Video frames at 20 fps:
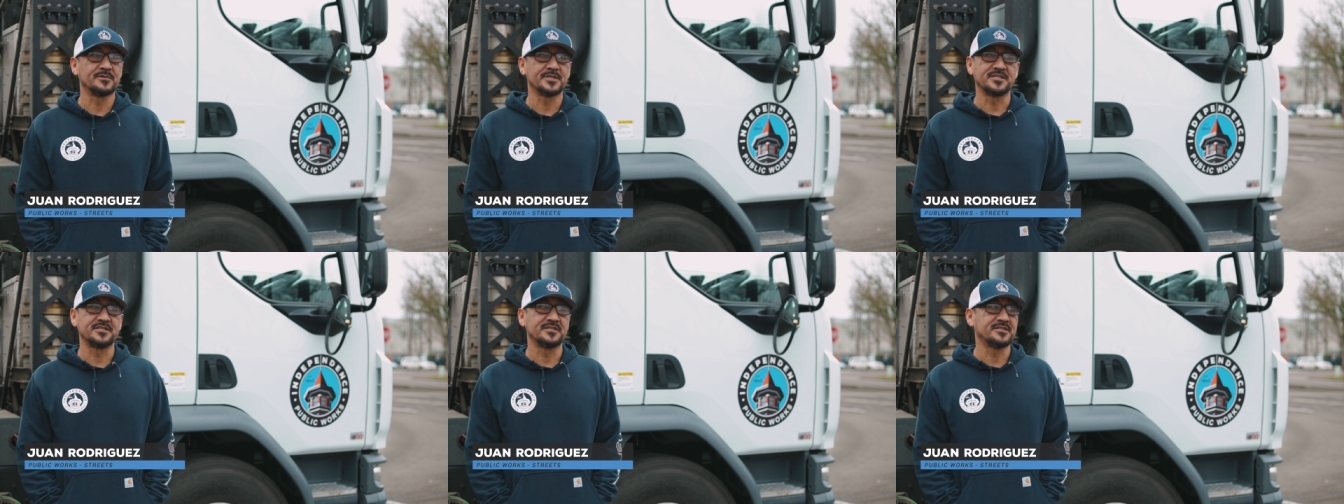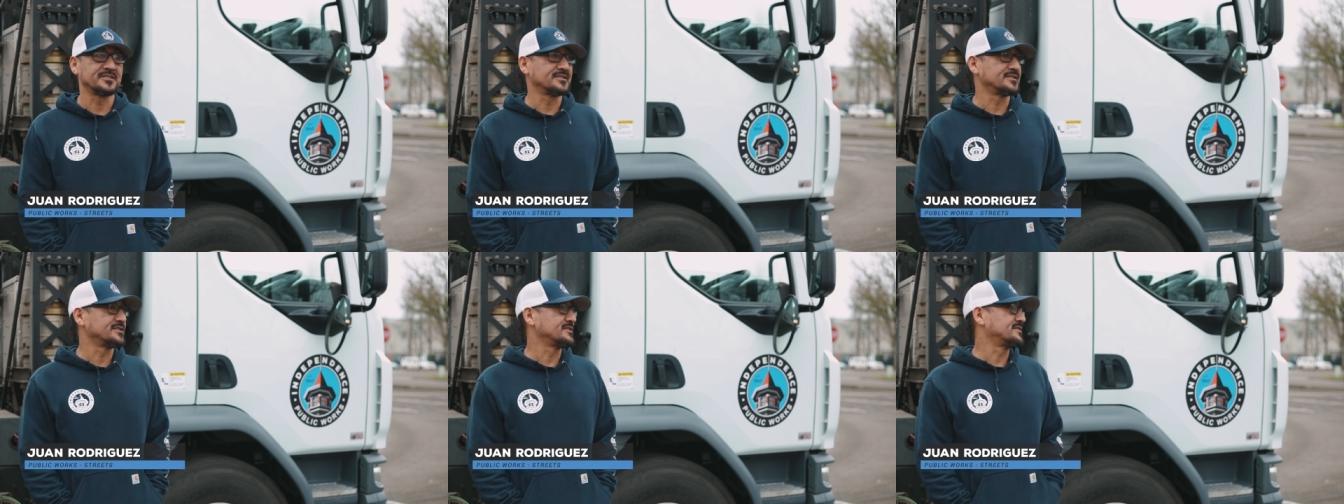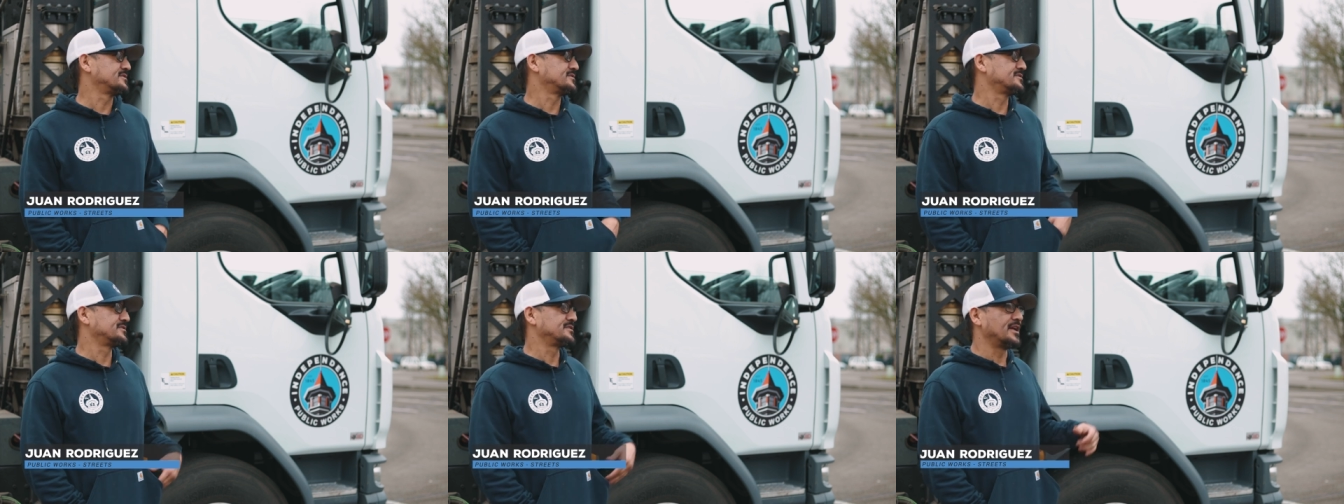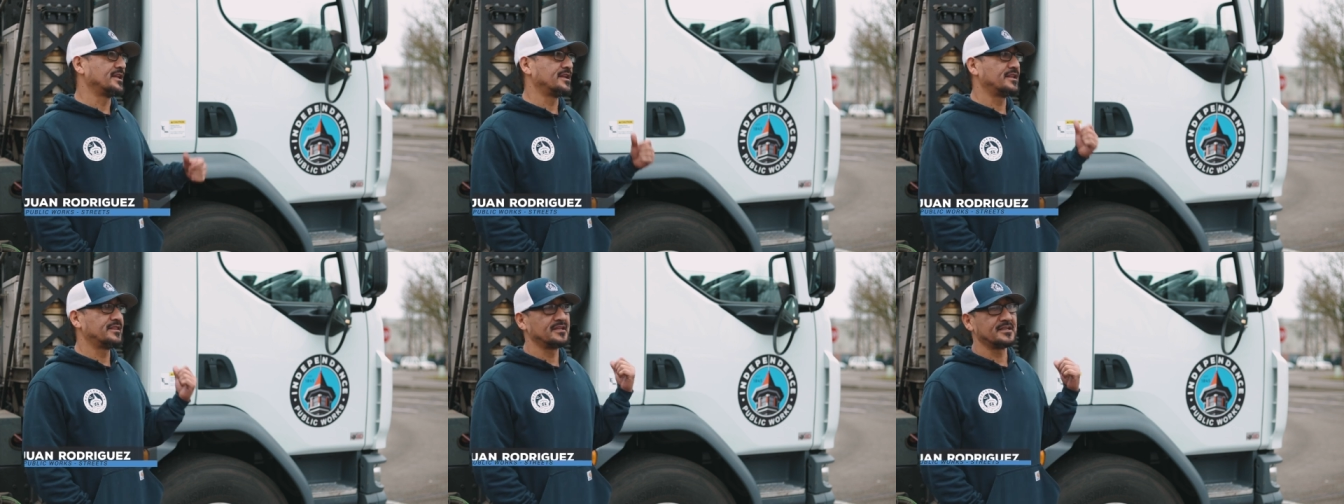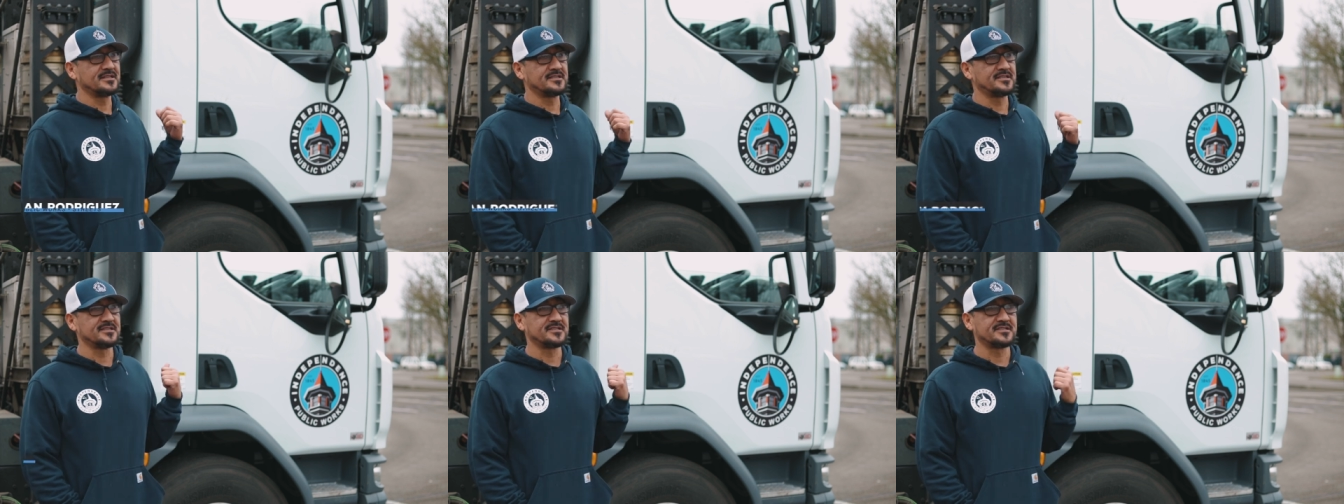which is
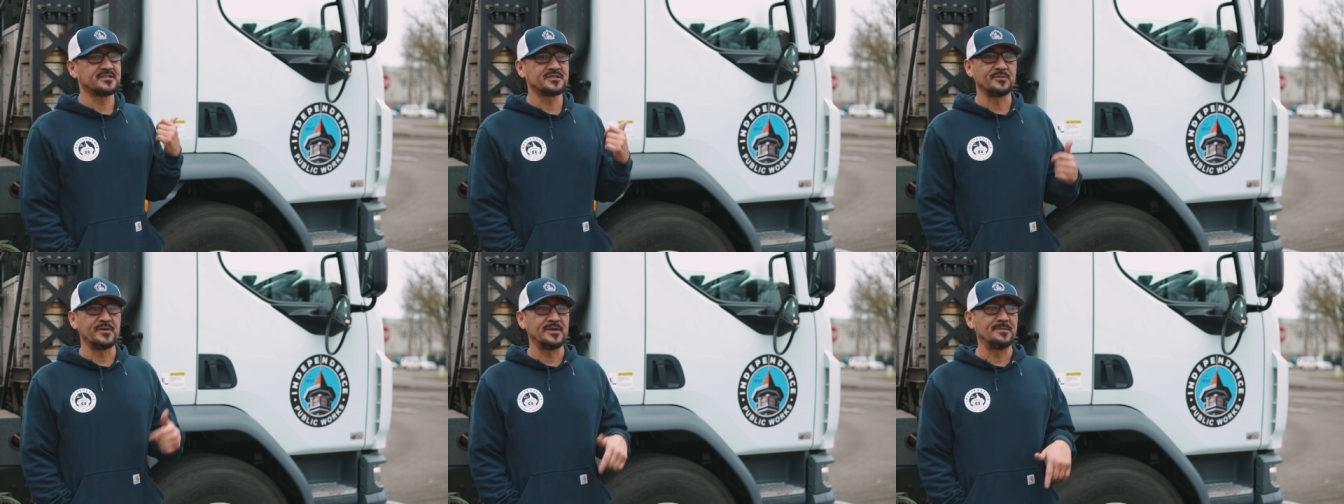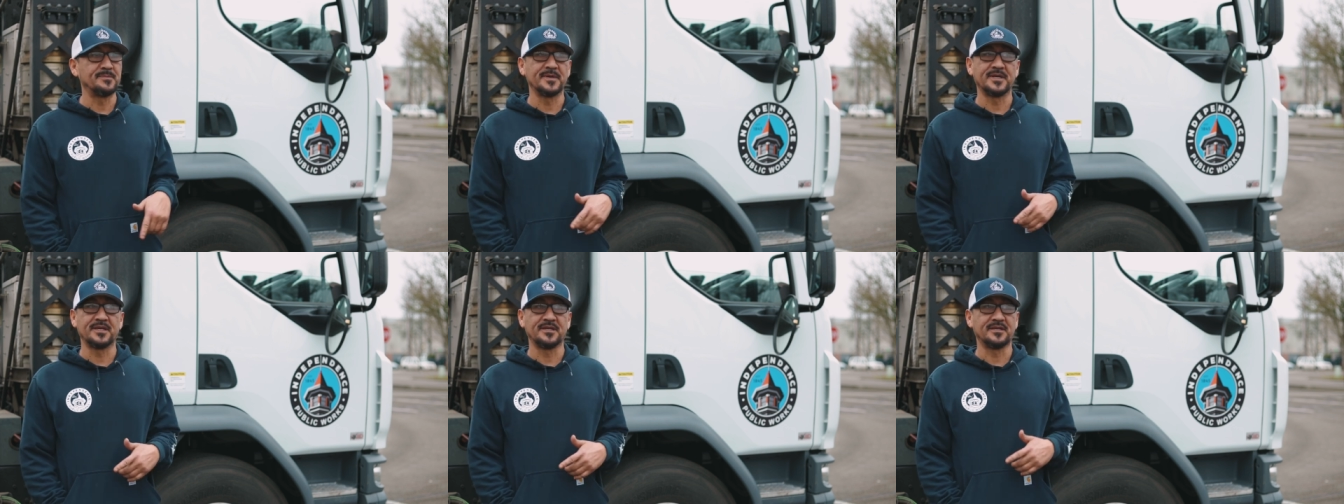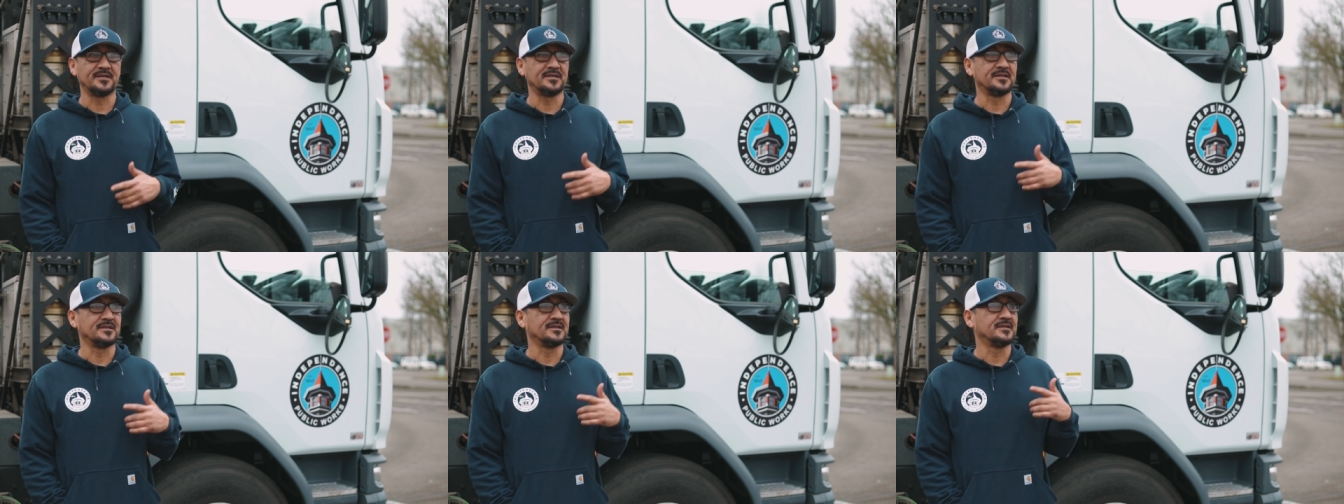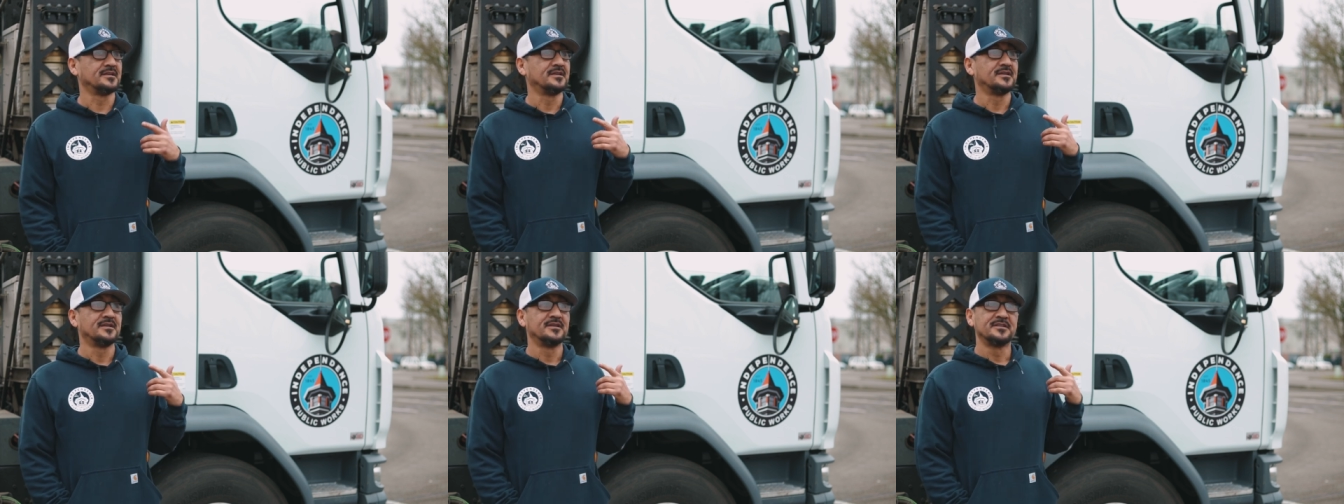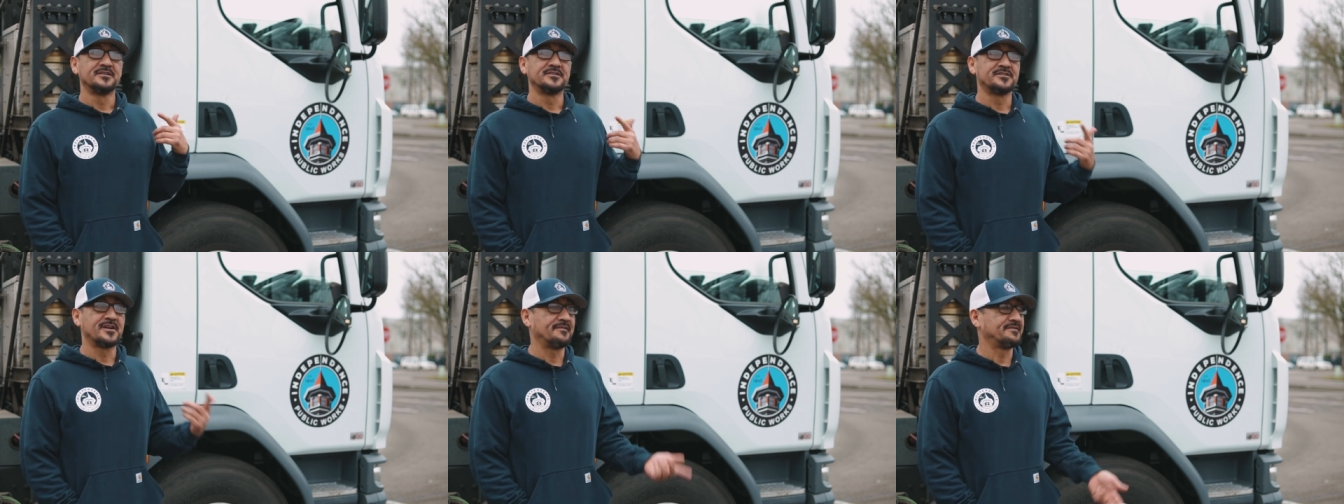anything to sweeping,
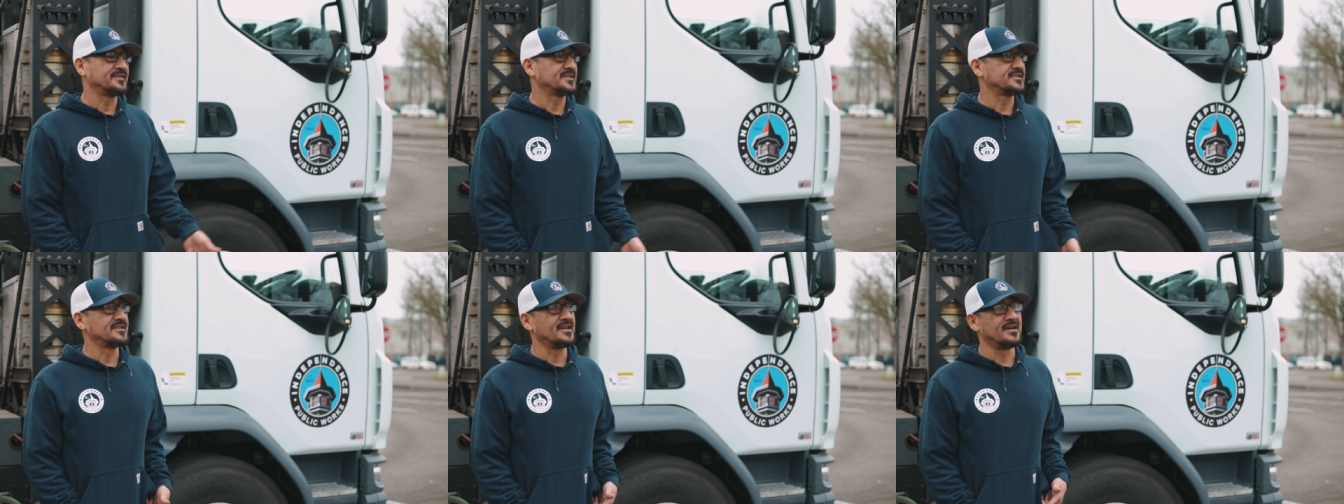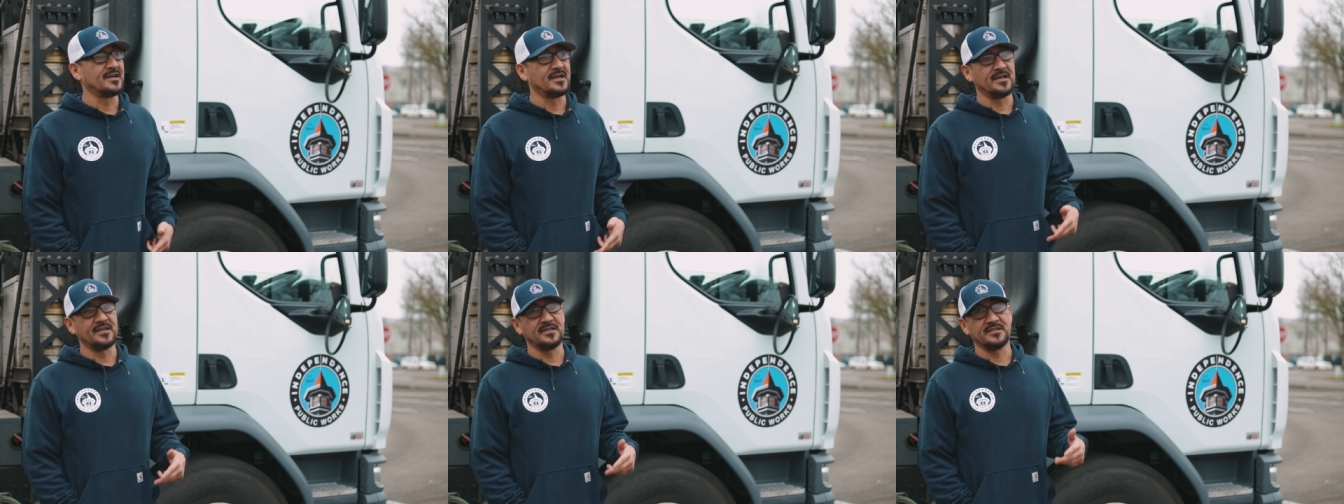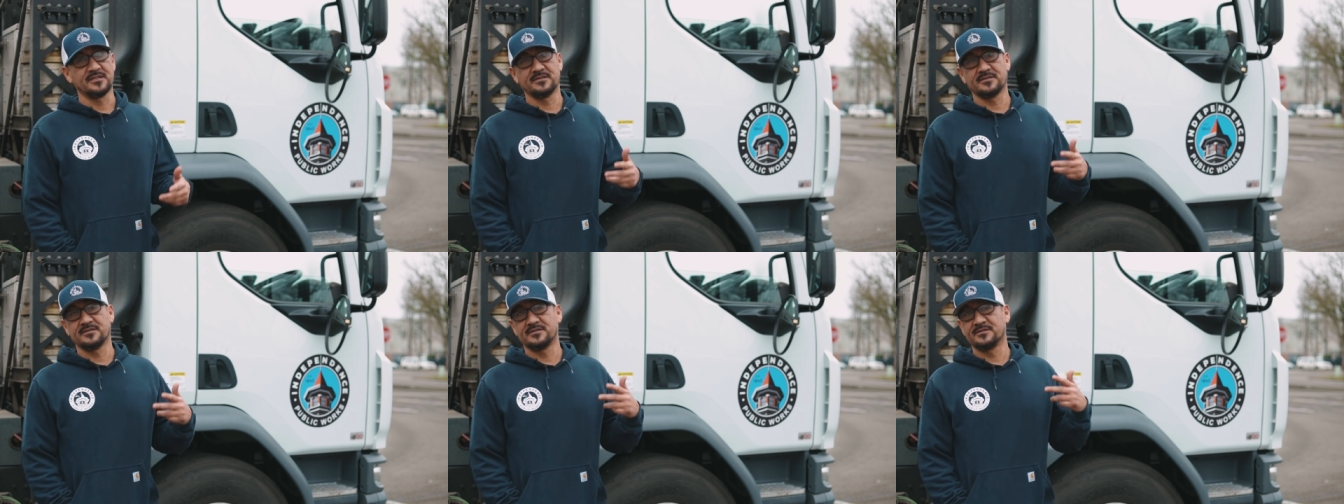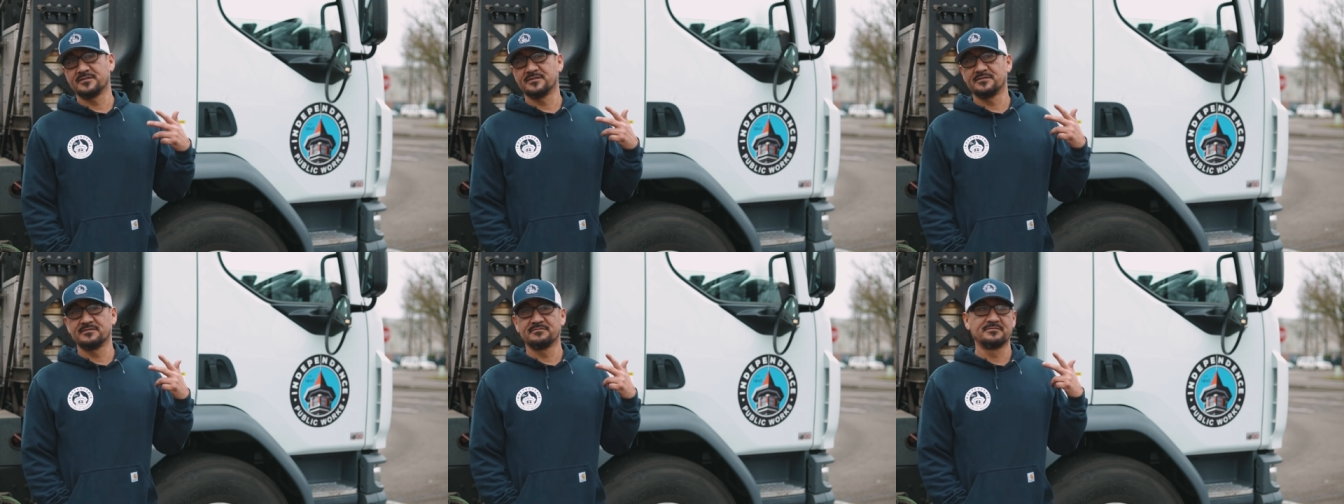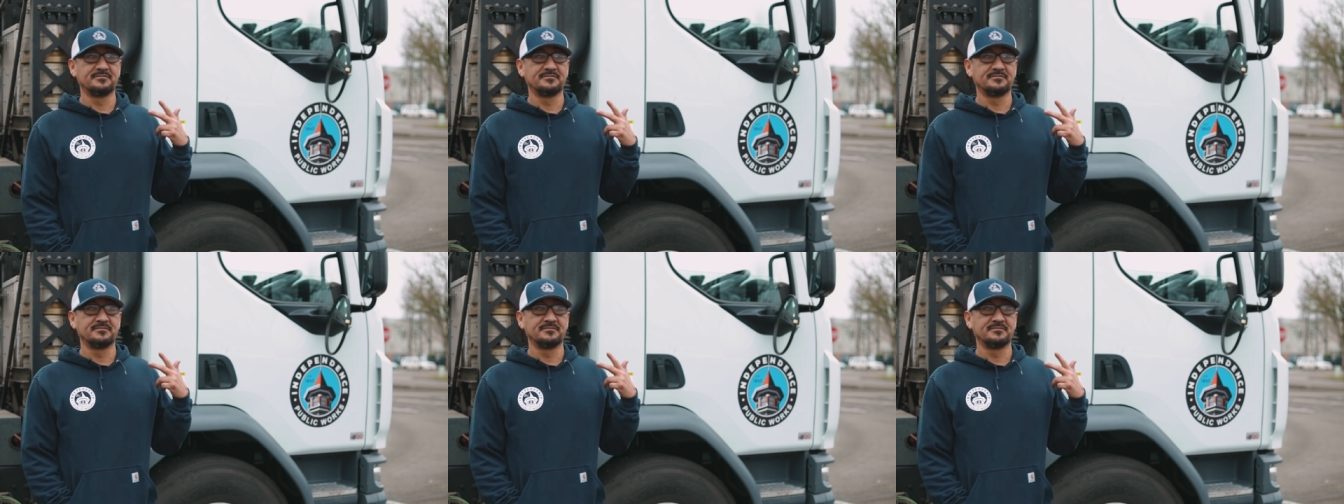traffic signs,